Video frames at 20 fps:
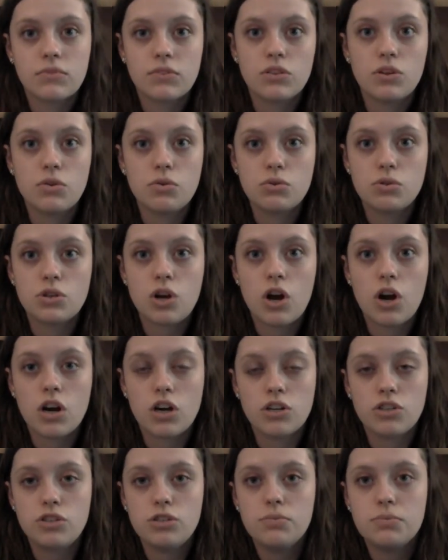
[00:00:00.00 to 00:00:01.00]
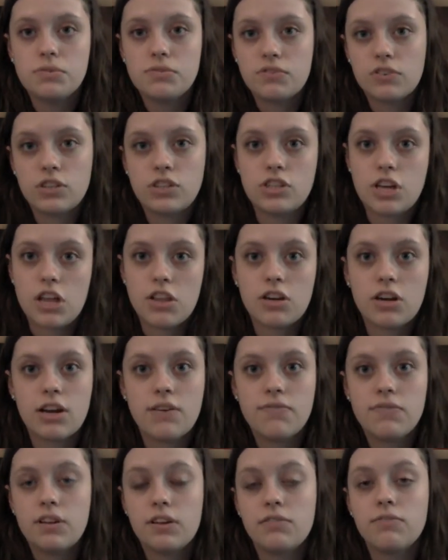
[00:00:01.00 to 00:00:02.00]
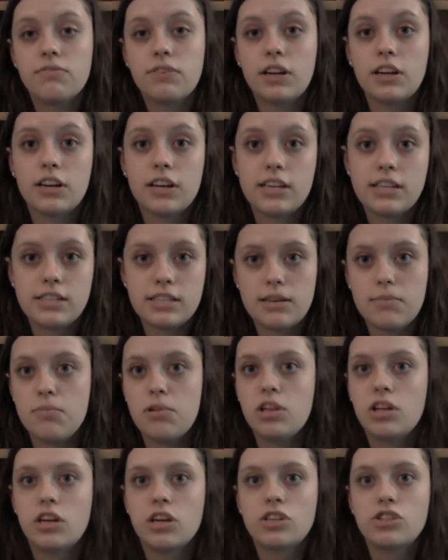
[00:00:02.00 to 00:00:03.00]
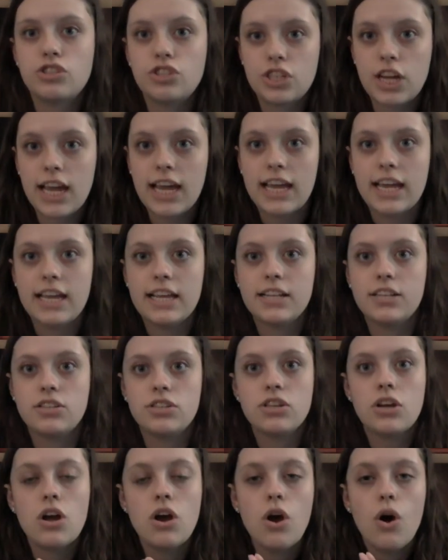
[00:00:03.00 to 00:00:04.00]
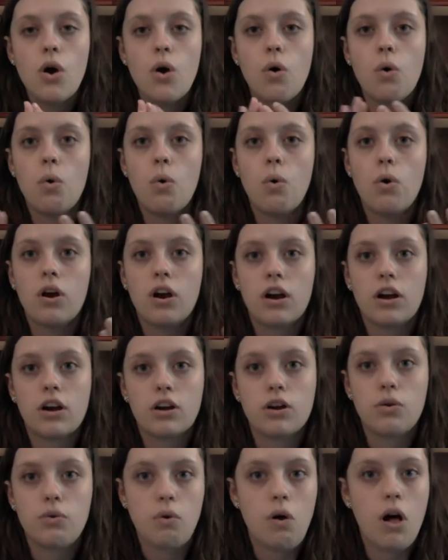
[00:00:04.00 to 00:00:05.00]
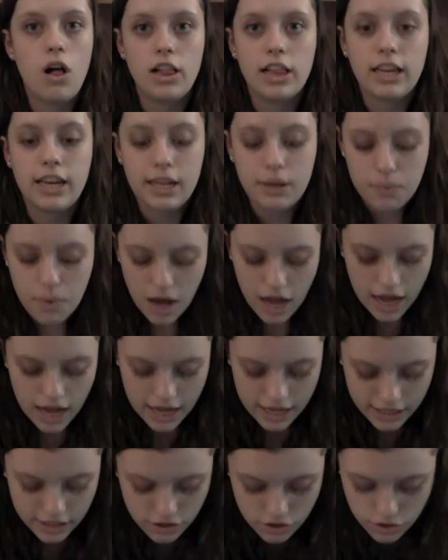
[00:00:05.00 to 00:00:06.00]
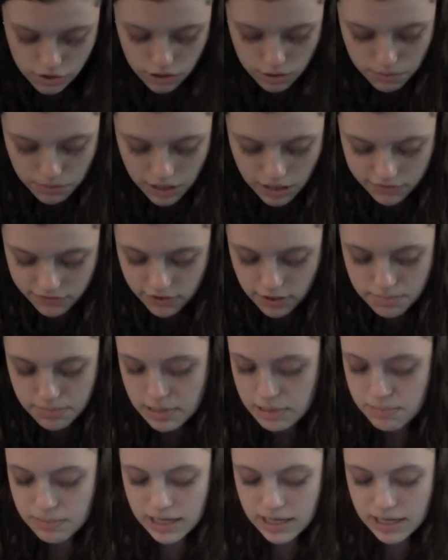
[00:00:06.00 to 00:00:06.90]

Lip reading: those are dupes for each other if they're very similar shades or quality-wise or whatever it may